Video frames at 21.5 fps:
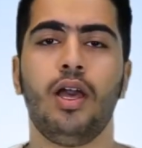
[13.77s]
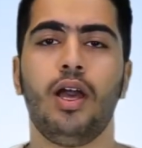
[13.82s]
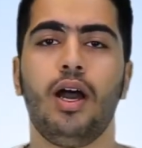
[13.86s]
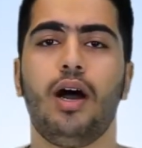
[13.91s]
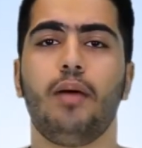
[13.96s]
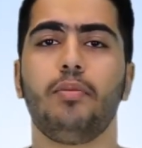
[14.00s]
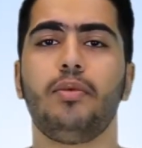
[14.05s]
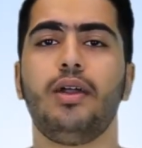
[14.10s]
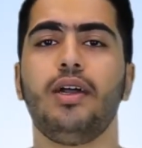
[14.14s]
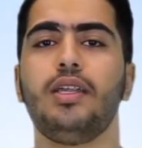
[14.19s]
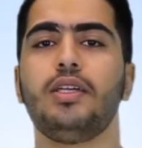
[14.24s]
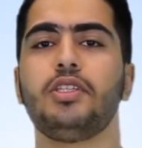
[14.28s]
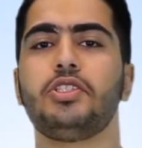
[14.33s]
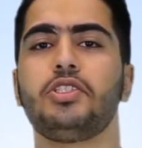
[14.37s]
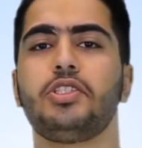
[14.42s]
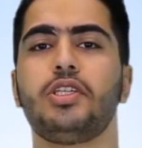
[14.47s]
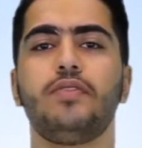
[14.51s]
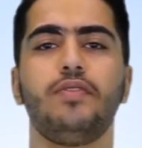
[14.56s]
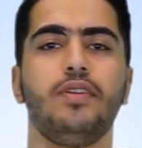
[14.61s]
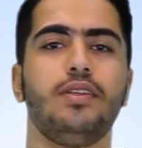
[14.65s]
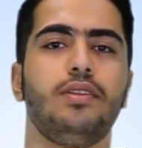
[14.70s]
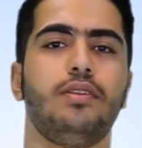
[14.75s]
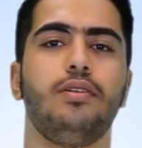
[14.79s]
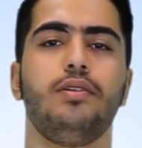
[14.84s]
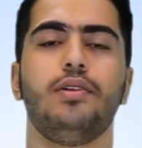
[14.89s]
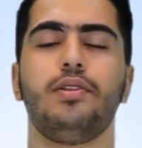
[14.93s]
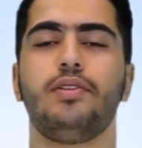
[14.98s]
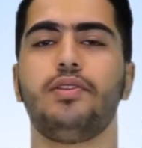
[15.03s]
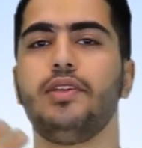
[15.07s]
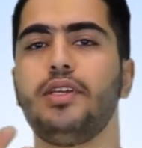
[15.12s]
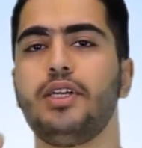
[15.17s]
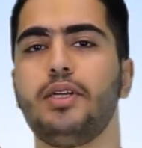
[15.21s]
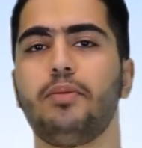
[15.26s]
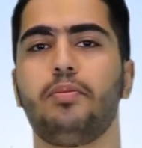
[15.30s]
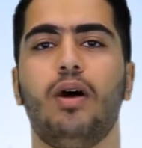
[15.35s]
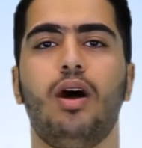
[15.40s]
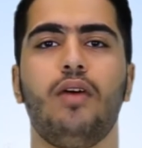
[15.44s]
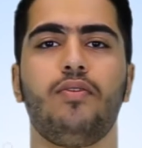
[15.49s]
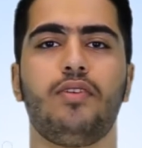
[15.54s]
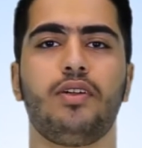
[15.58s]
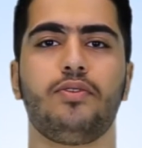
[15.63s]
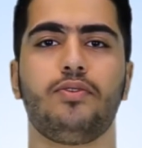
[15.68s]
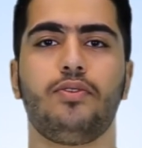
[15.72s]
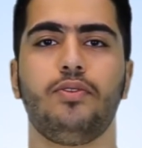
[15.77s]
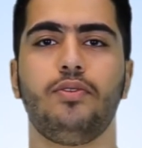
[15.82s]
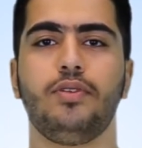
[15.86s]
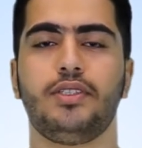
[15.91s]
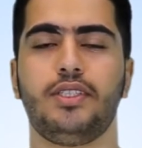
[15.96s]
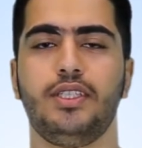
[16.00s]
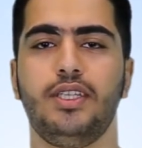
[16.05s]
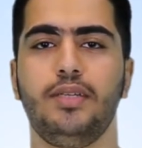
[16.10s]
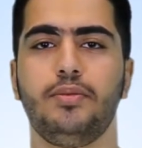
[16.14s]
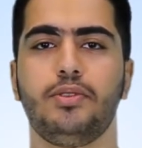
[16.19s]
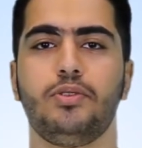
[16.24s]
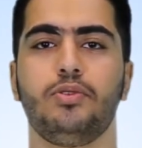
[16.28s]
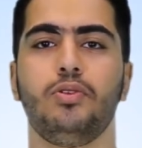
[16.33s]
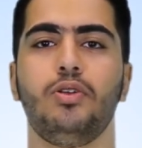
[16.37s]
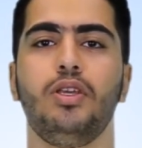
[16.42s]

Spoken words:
I'm gonna share with you 3 powerful tips to